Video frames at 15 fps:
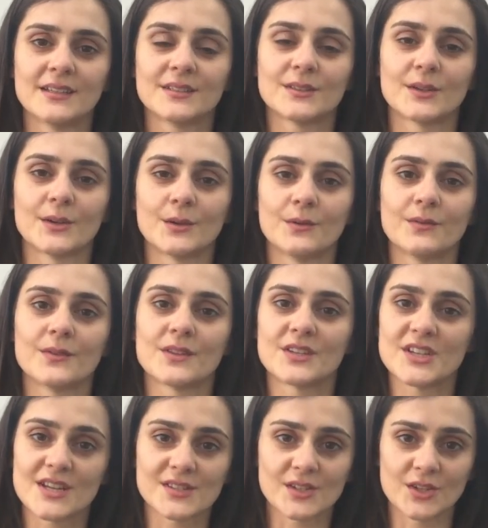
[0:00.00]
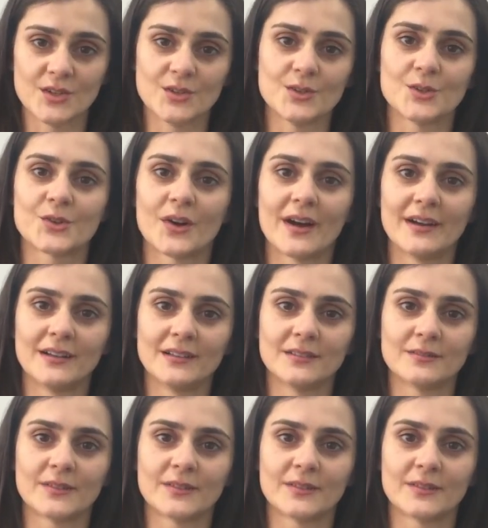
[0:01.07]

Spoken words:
So for the chairs that you do trial,